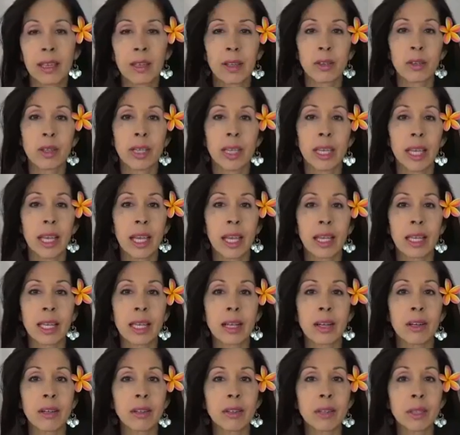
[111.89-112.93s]
Okay,
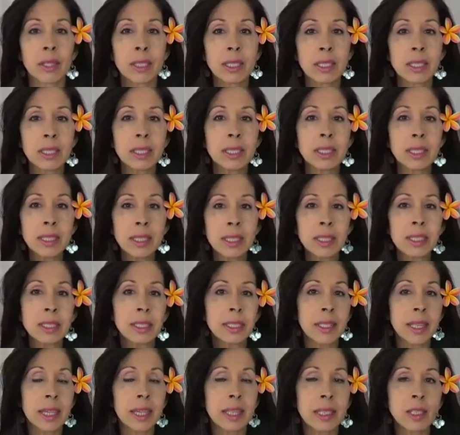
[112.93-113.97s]
now this is
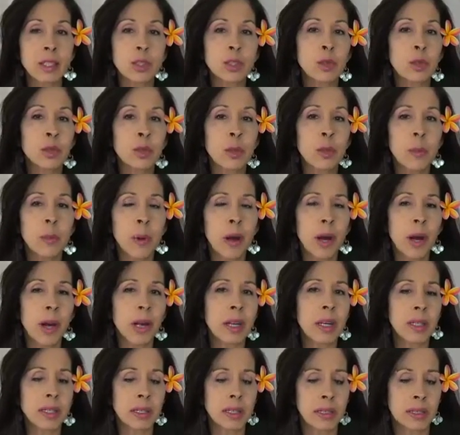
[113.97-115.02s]
a
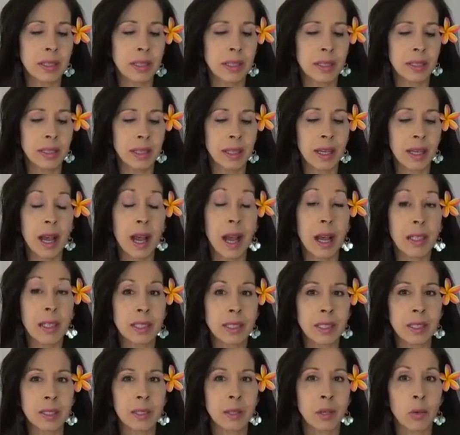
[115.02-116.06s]
two-part
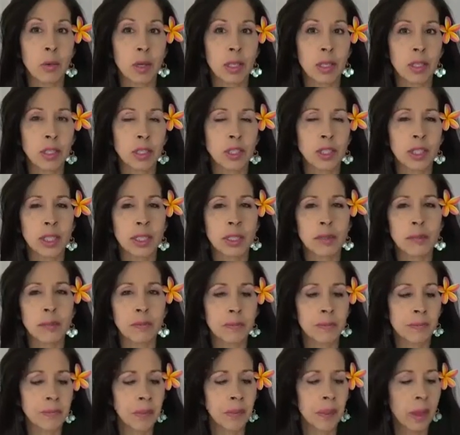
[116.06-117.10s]
ask question,
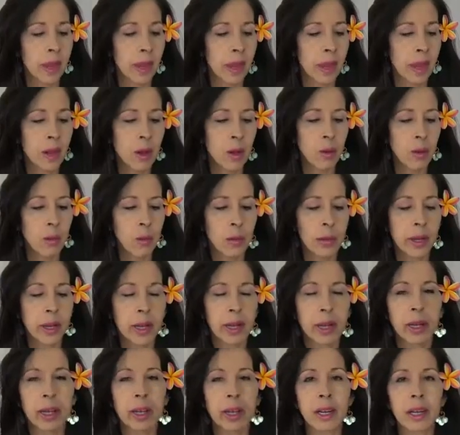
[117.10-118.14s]

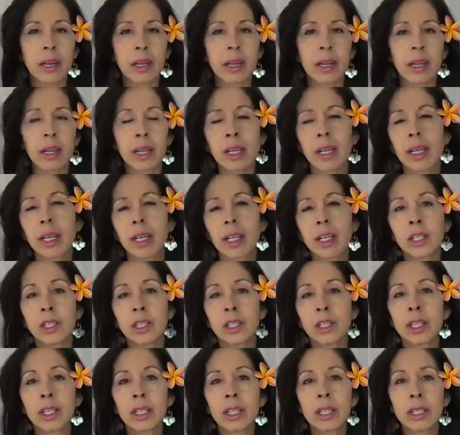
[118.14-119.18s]
where
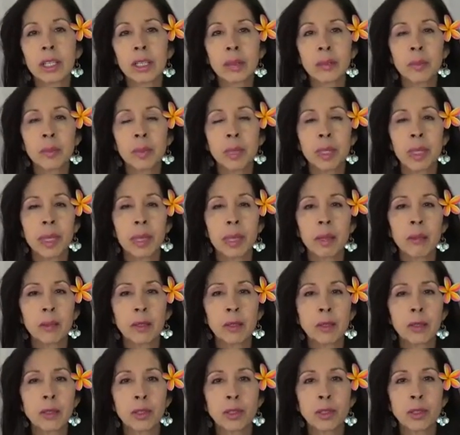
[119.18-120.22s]
you're gonna be
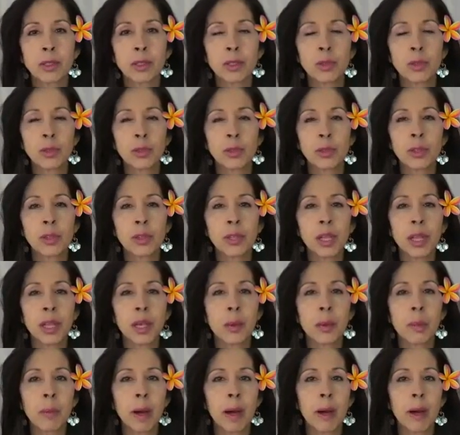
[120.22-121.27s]
able to think
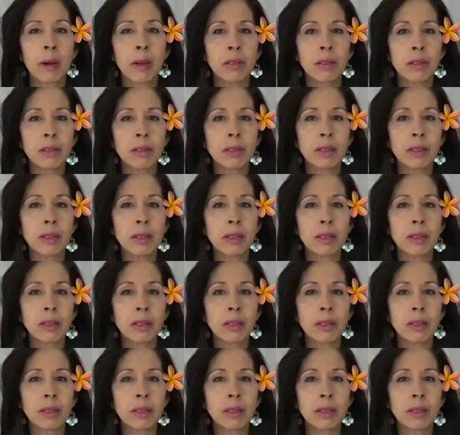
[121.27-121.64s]
about